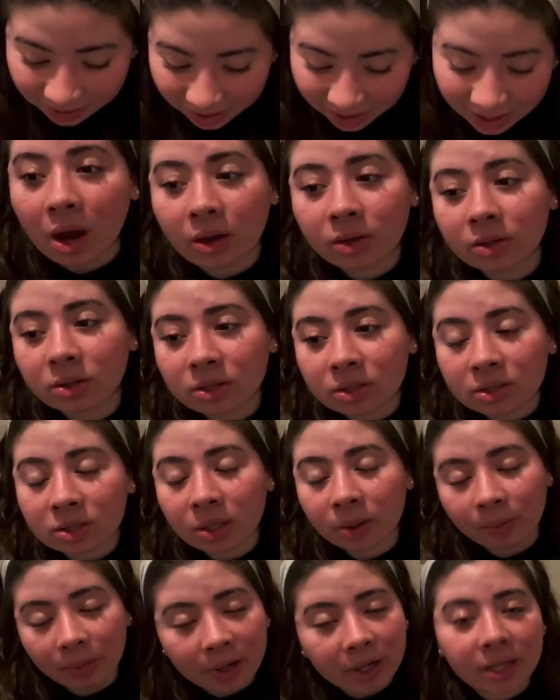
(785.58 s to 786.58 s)
Oh, you look
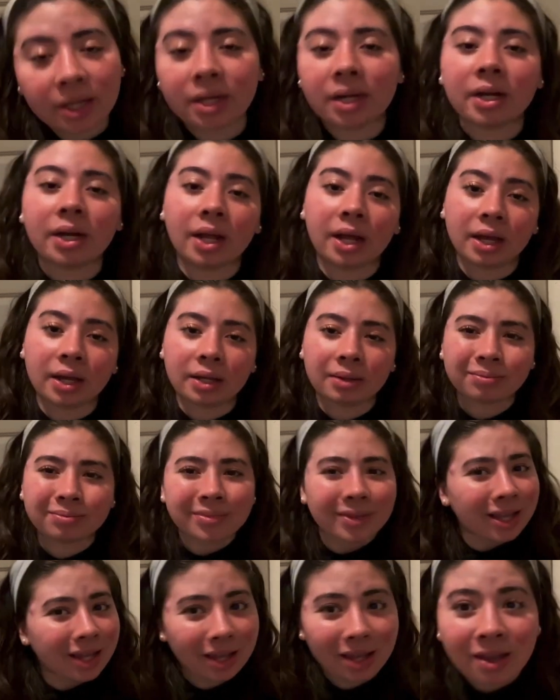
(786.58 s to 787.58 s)
so pretty today.
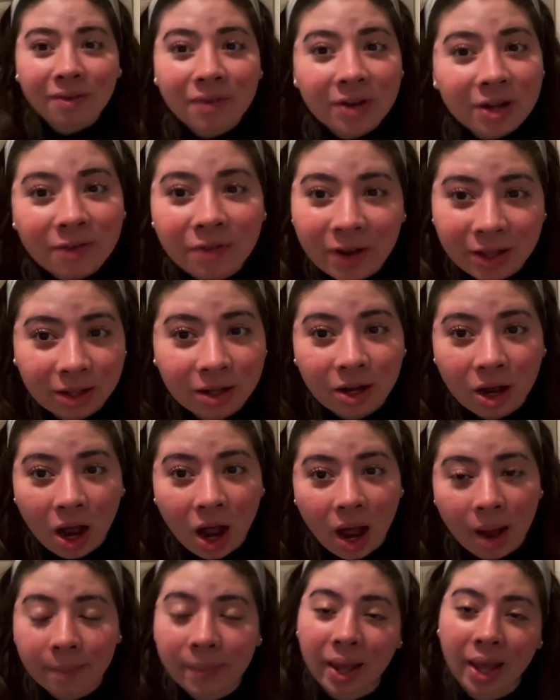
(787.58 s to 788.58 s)
Even if I look a
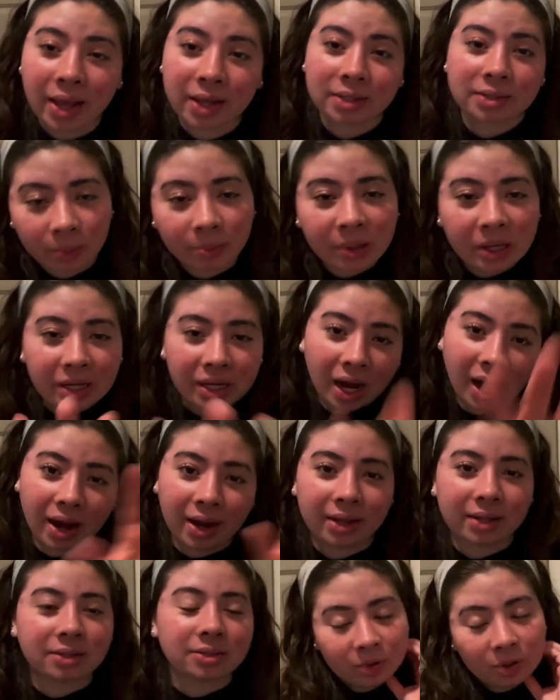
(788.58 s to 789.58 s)
hot mess, be
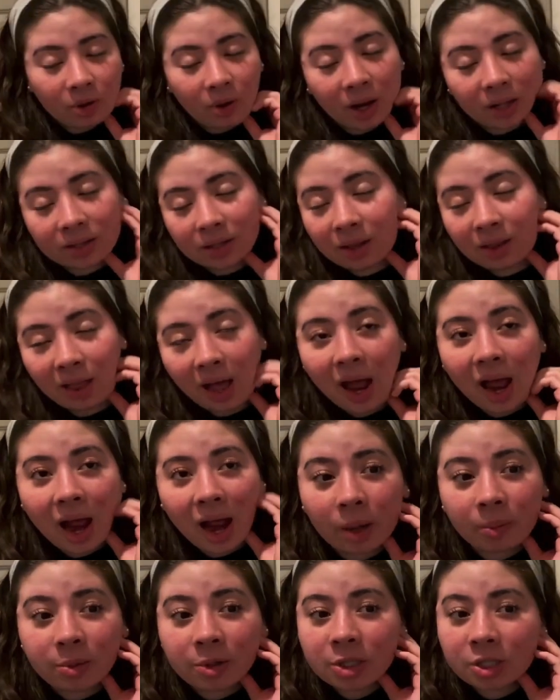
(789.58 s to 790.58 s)
nice. You don't have to lie.
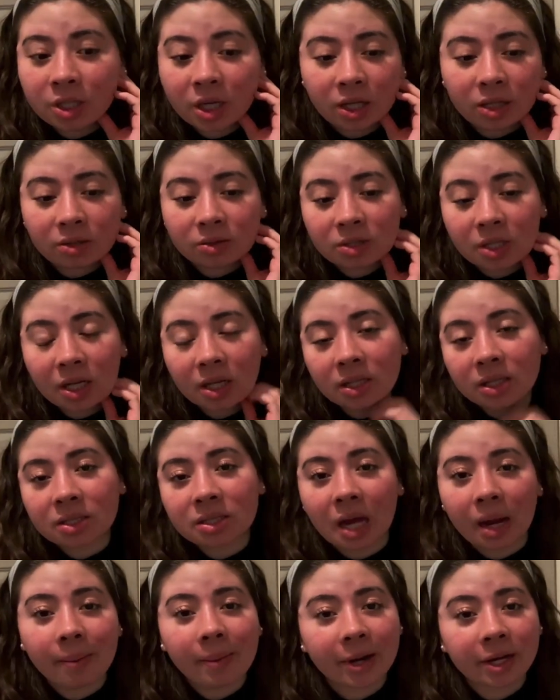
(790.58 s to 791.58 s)
I appreciate you taking the
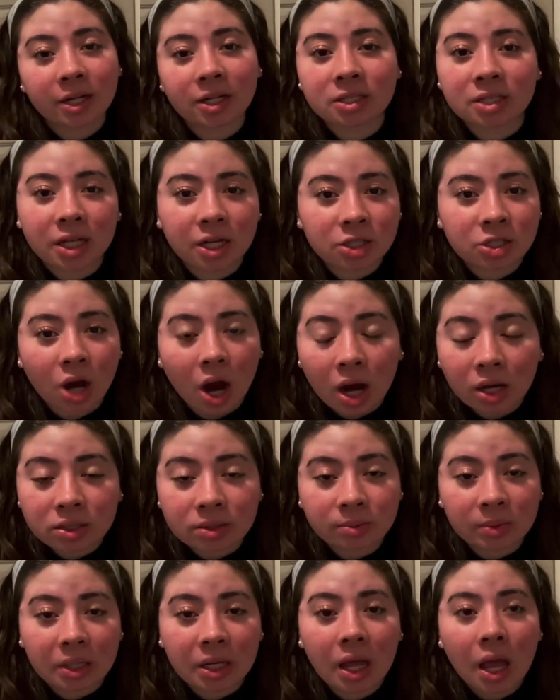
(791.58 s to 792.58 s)
time out of your day to talk to
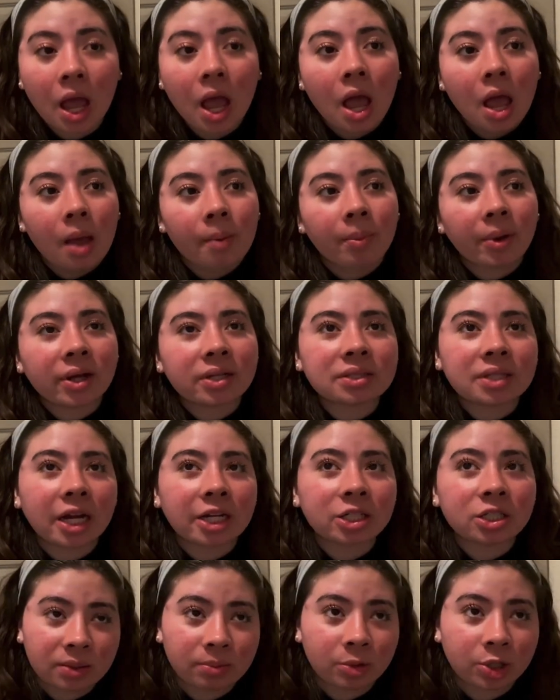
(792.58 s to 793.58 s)
me, because that's
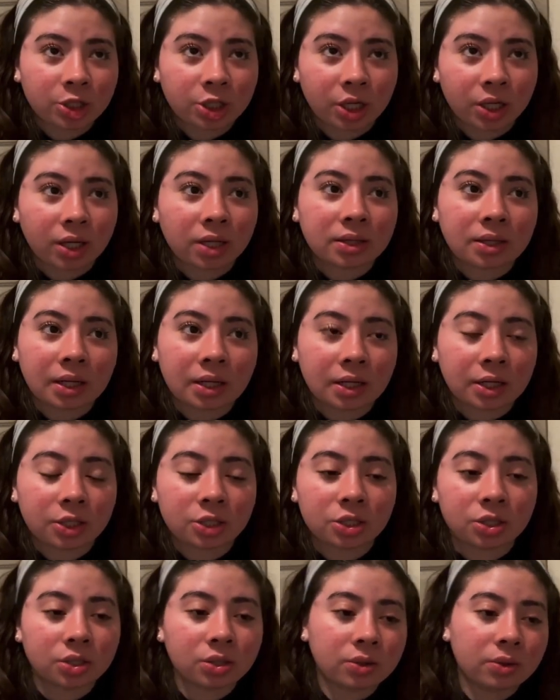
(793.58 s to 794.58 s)
just a mature thing to
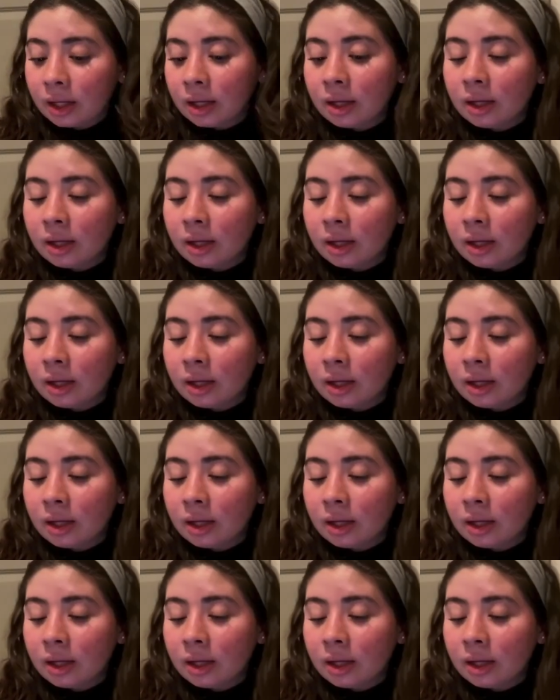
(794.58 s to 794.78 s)
do.